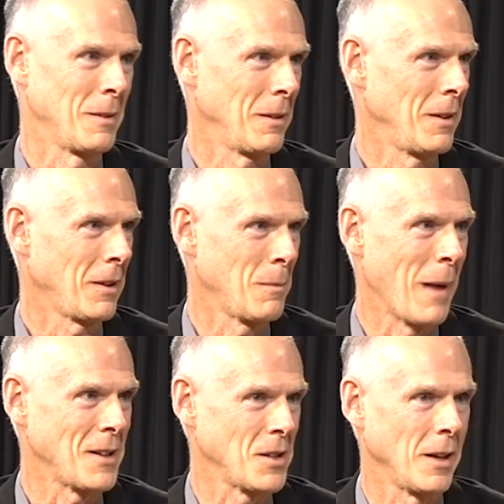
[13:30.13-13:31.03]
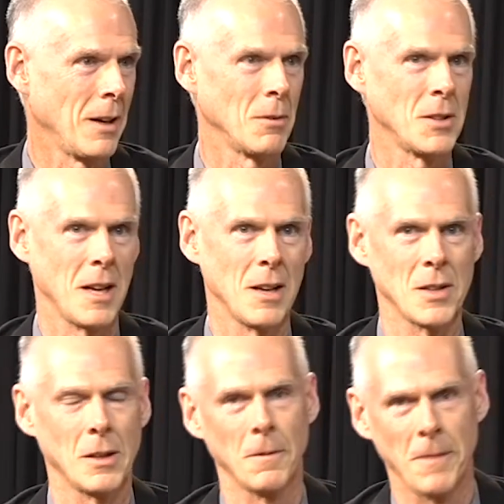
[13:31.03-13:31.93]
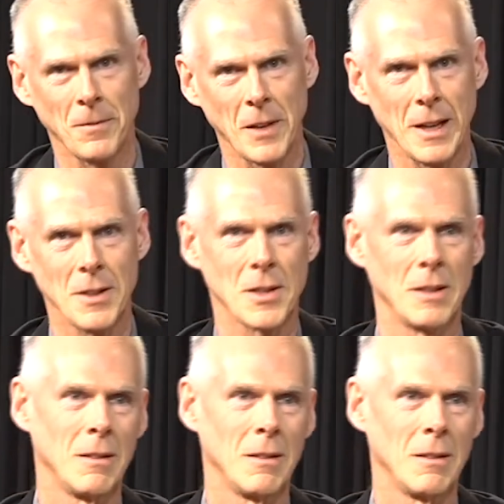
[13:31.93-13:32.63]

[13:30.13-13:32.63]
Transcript: And you can imagine, here she is in her 50s,